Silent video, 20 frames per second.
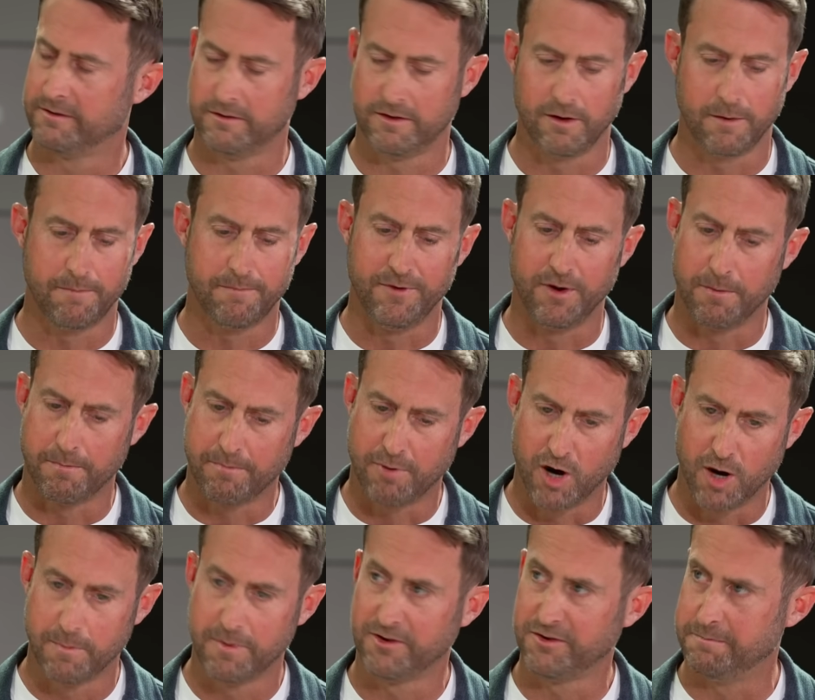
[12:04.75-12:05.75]
they're, they're
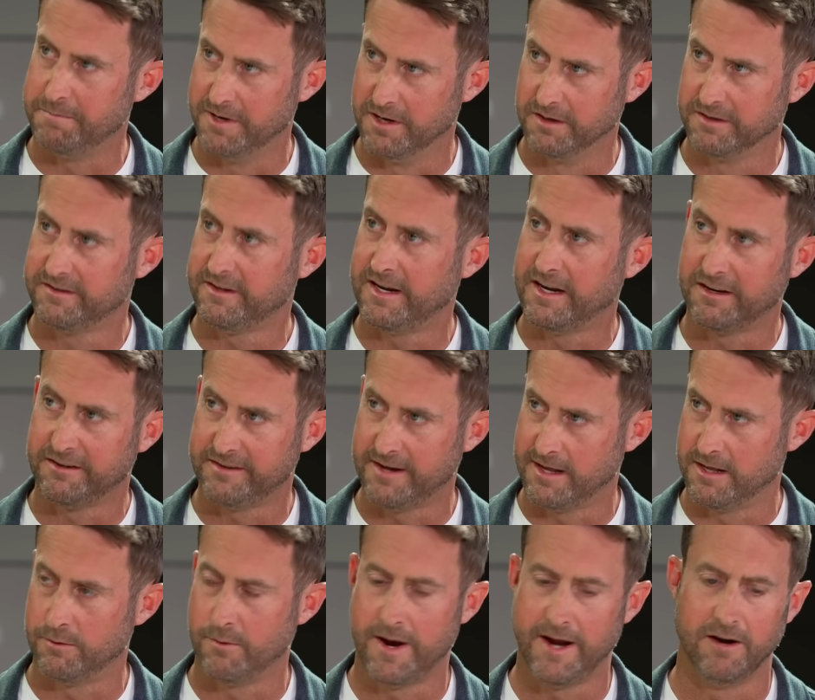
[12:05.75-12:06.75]
purpose built
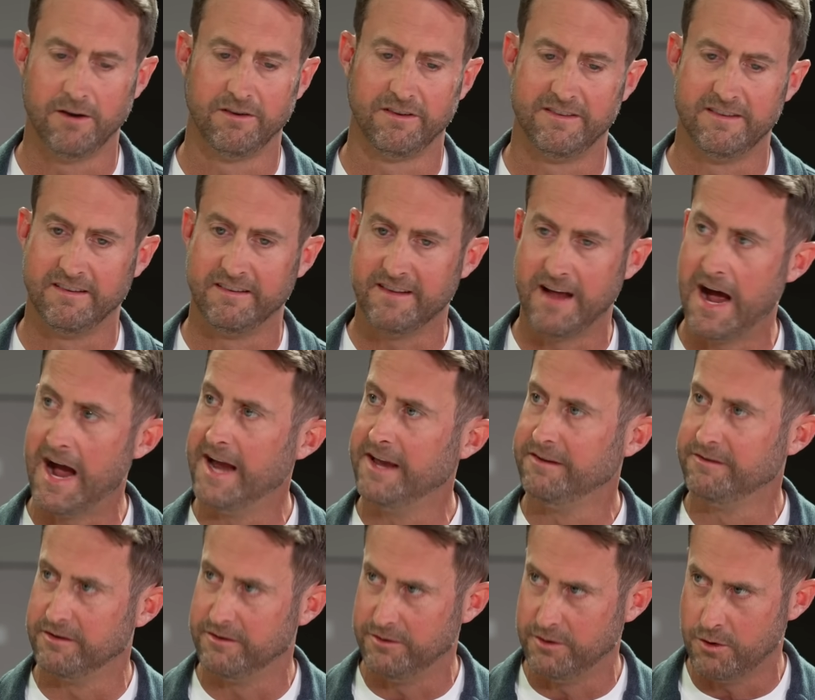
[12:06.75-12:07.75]
accelerators designed
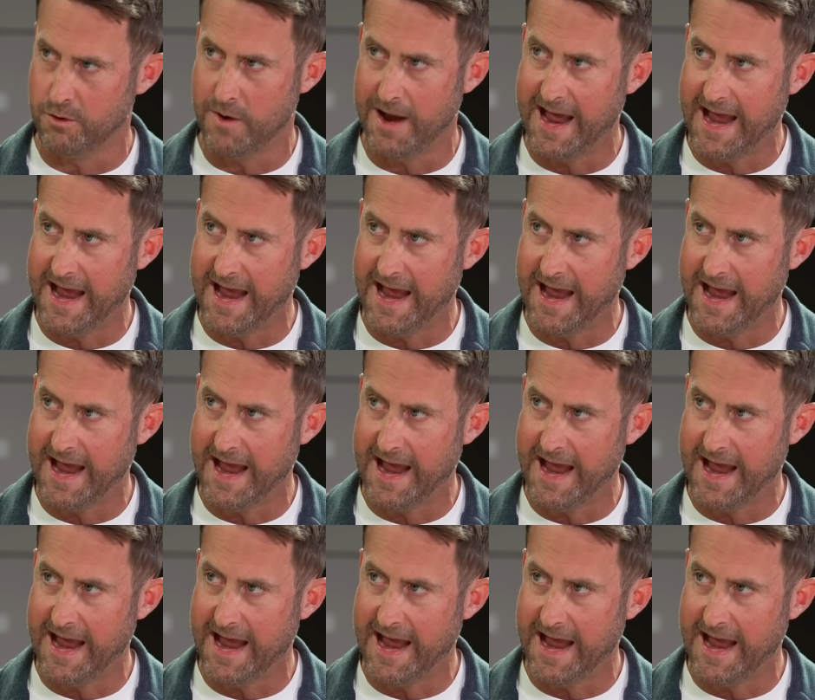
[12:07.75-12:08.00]
to do